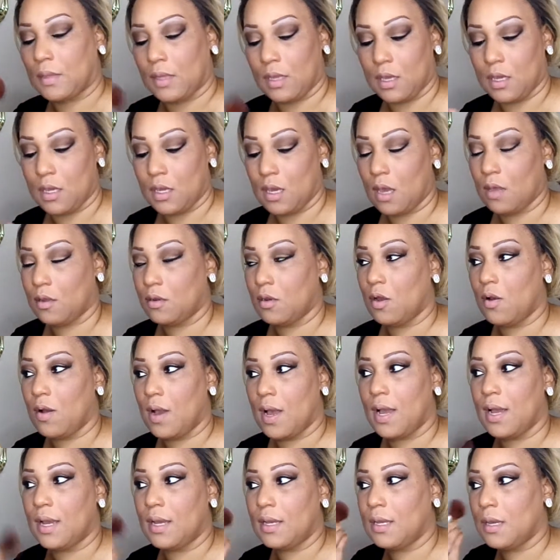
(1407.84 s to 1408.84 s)
Y'all know
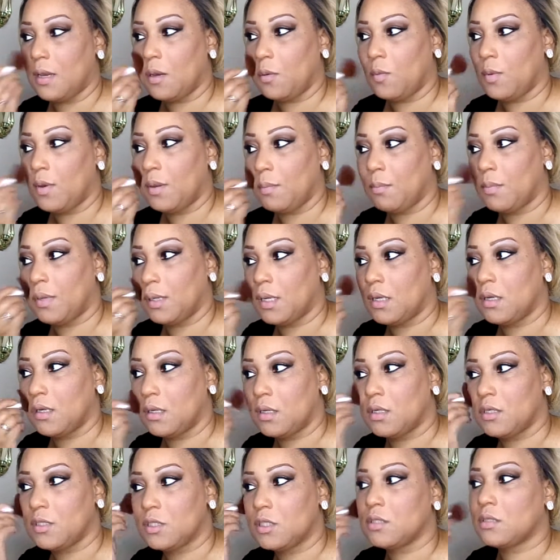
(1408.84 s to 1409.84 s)
how I am with
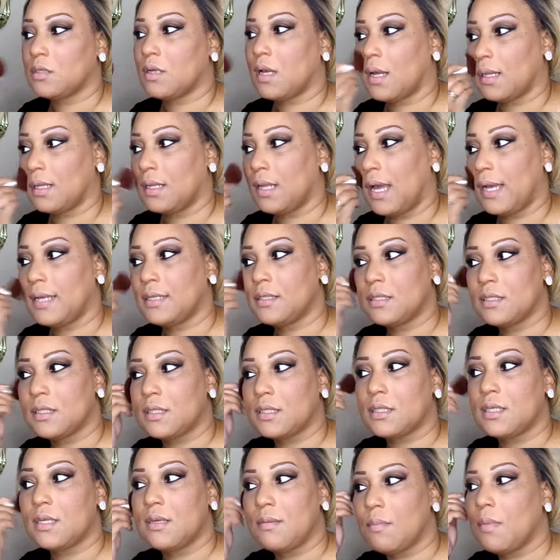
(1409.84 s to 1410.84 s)
blush. I like to
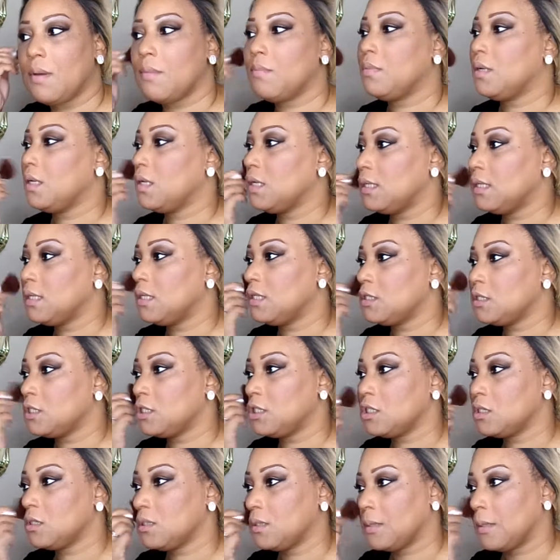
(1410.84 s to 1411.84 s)
see my
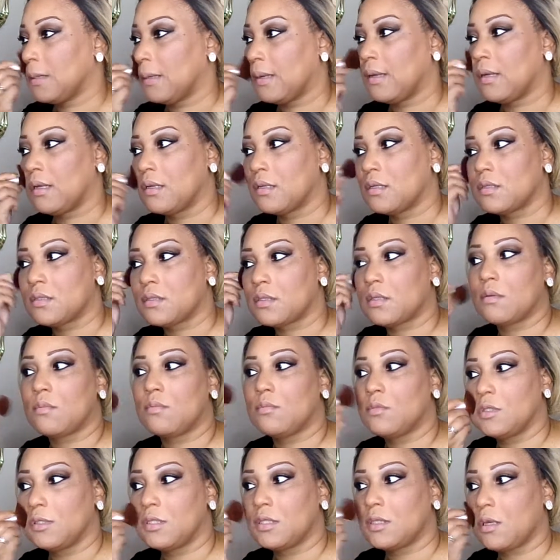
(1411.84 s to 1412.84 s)
blush. So
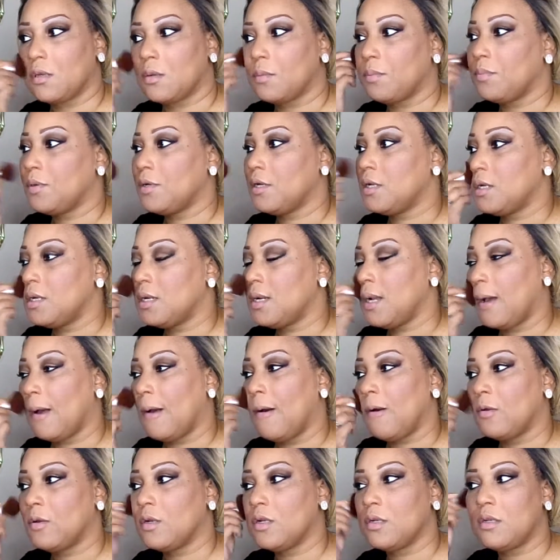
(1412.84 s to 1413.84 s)
I'm just going to put it
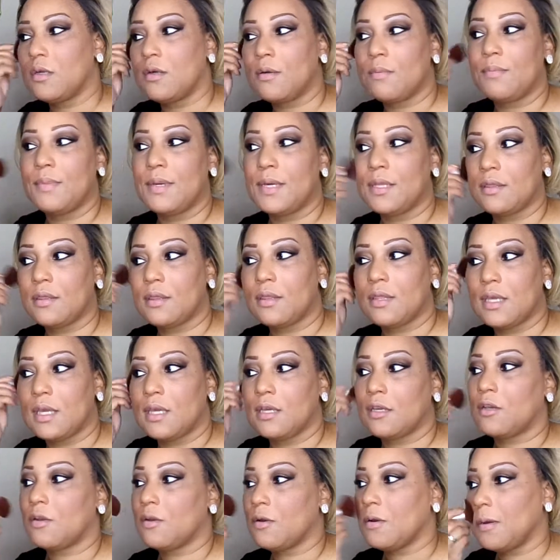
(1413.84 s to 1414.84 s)
on a little bit
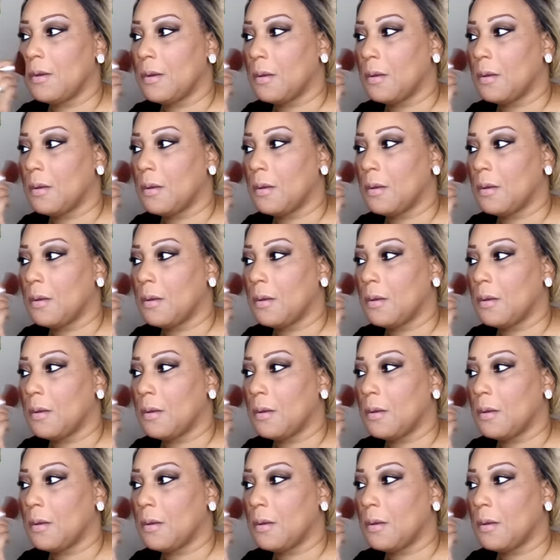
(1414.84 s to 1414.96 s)
thicker.